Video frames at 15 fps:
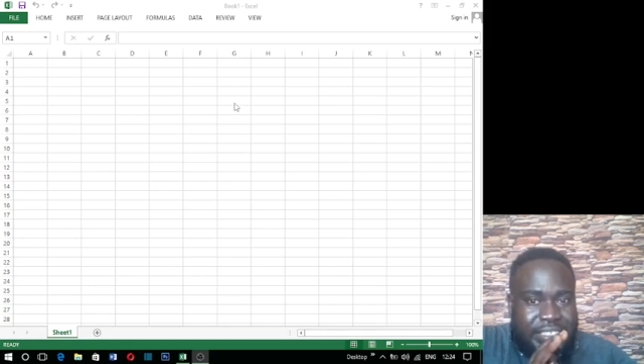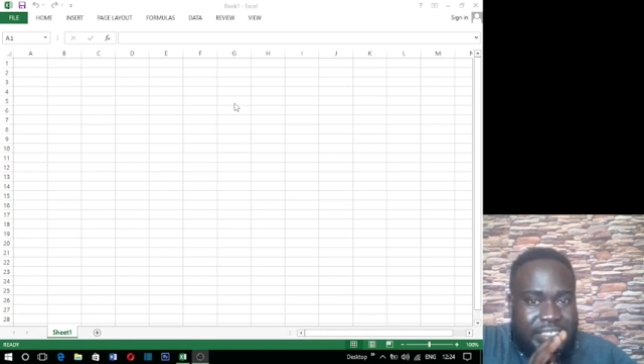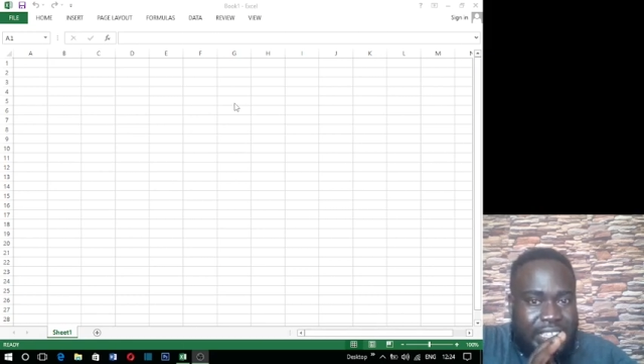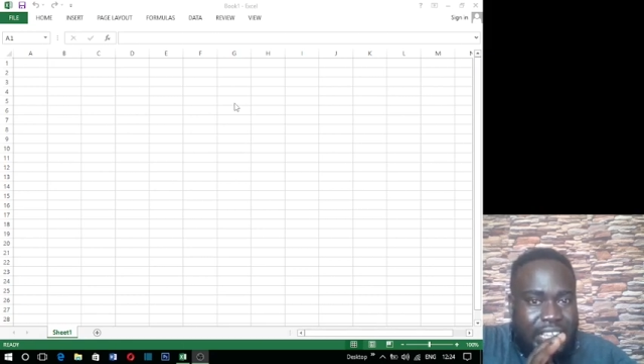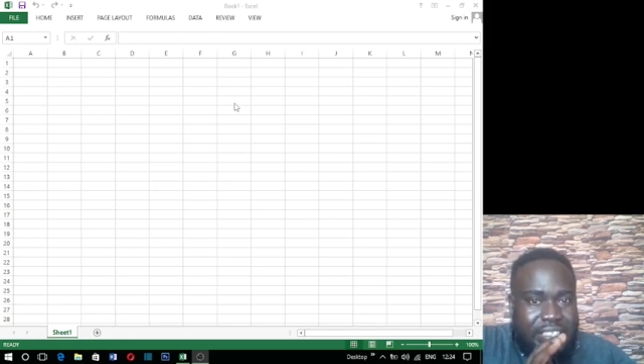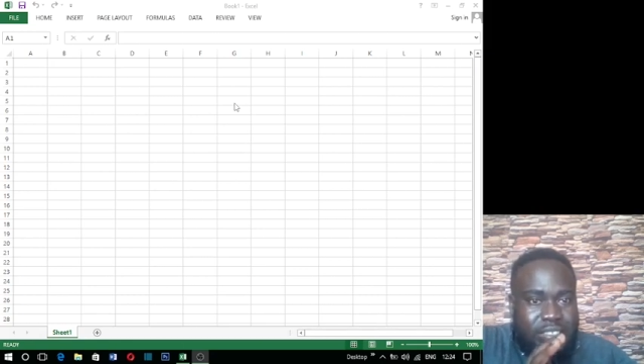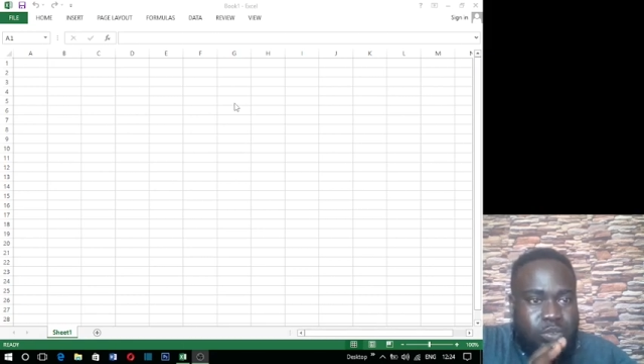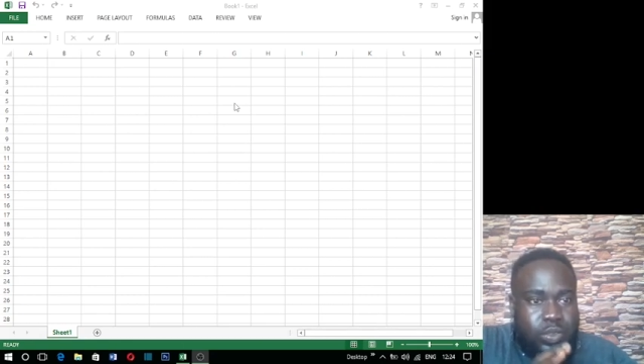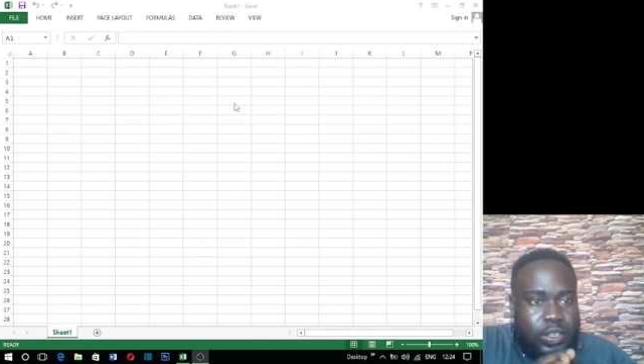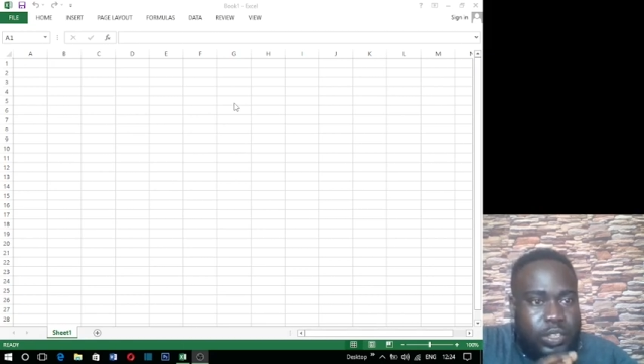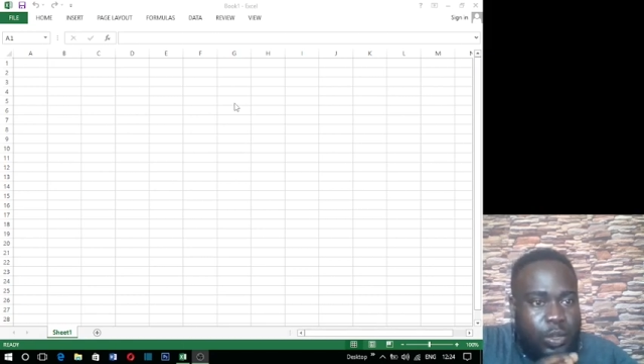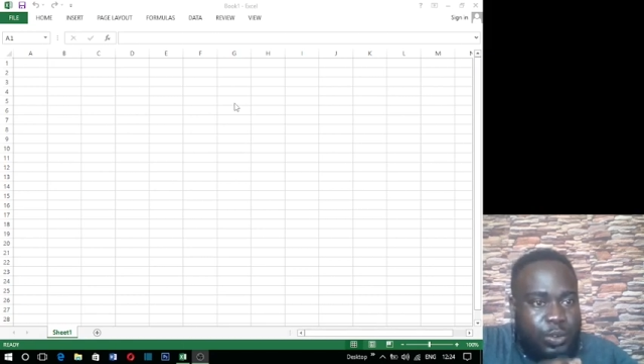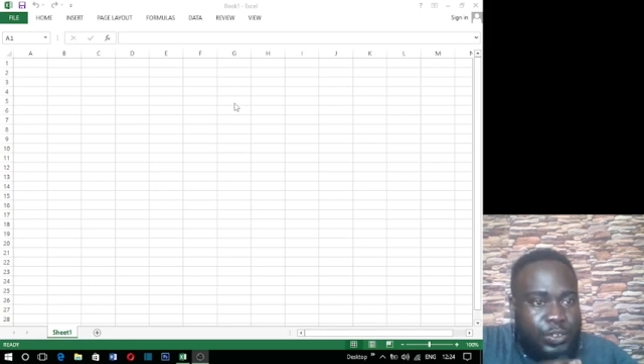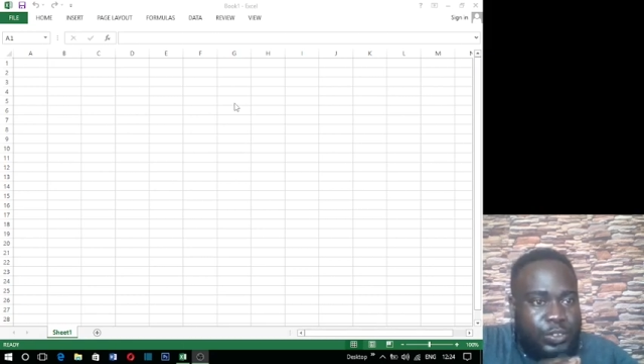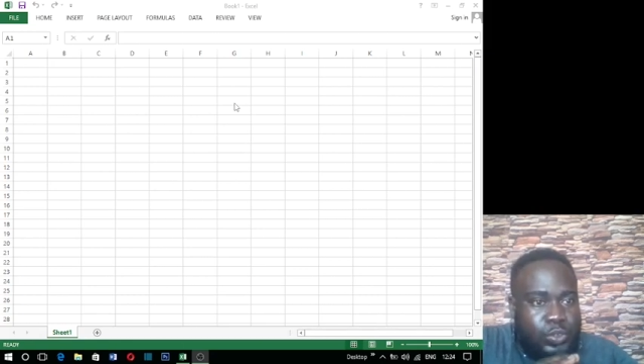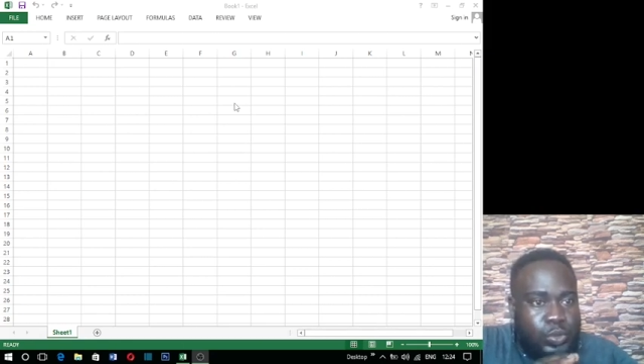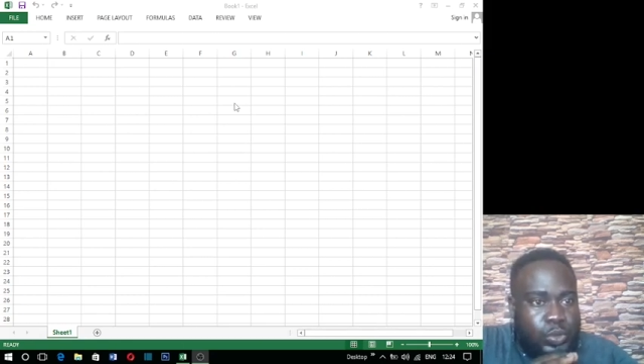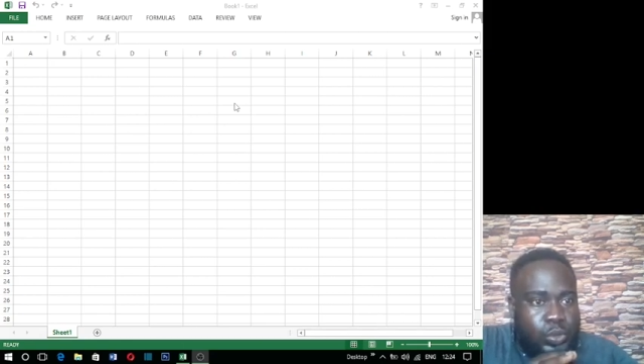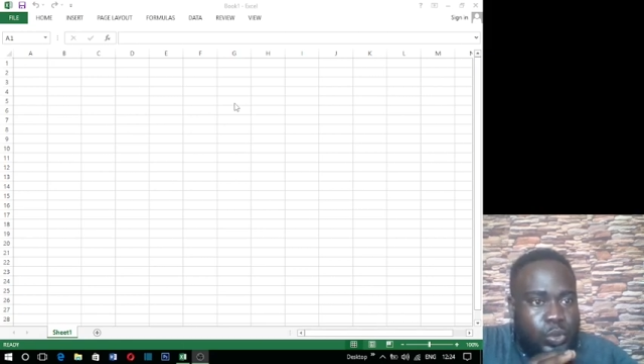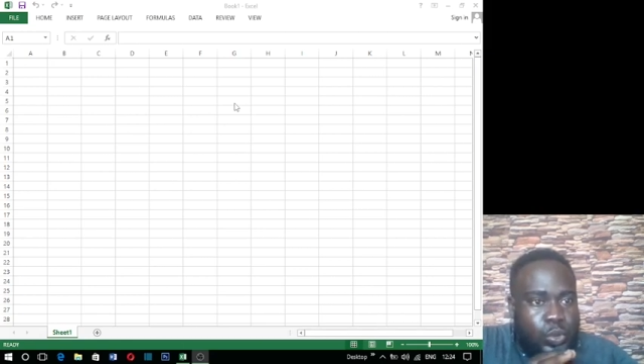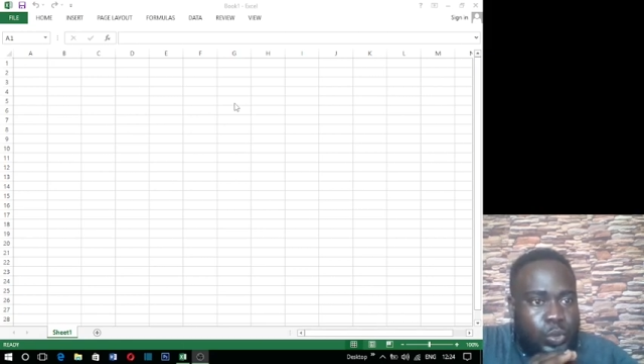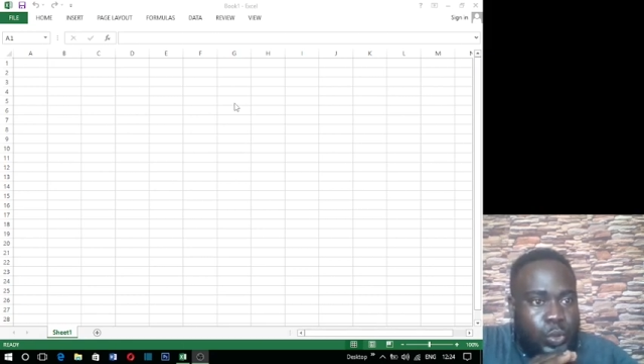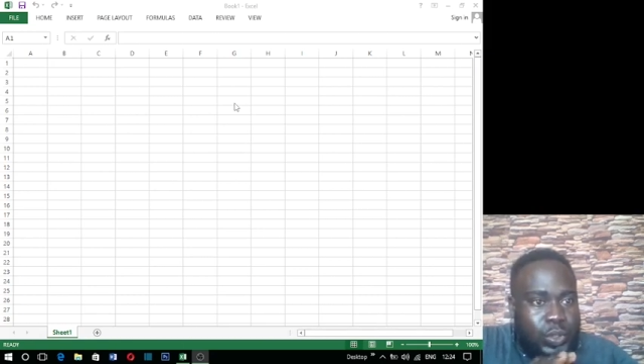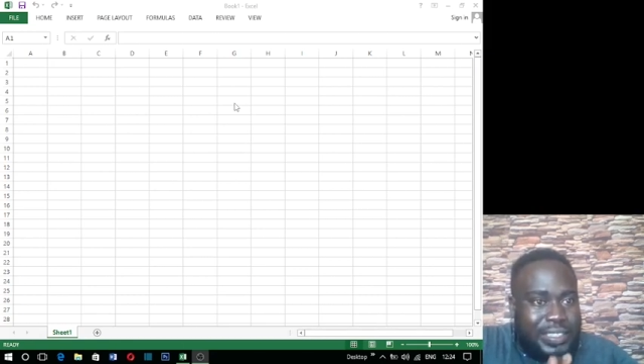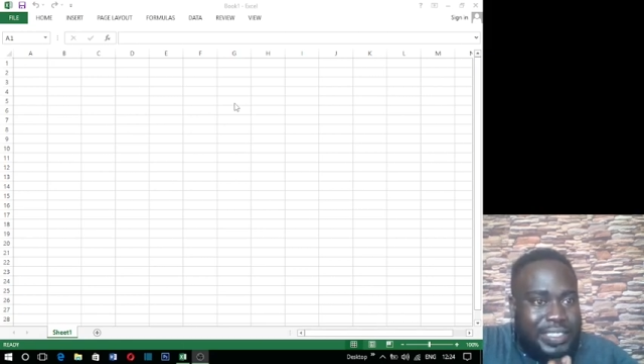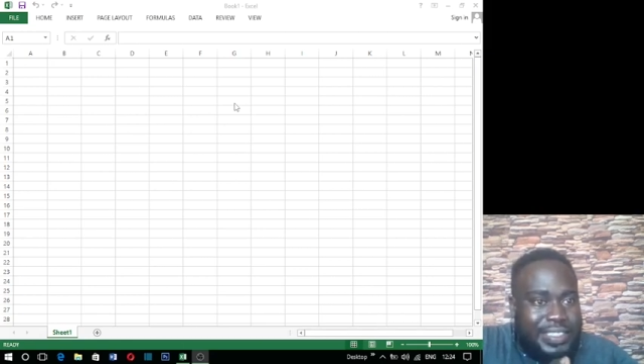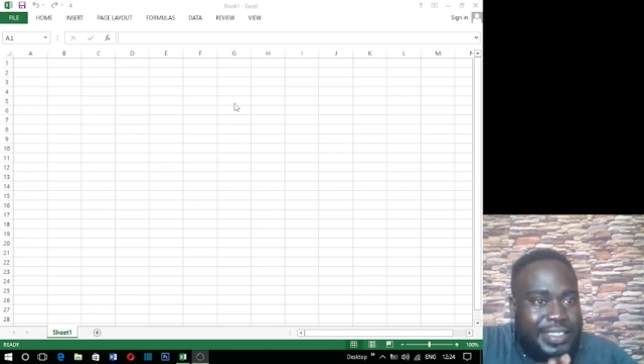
that is where you're going to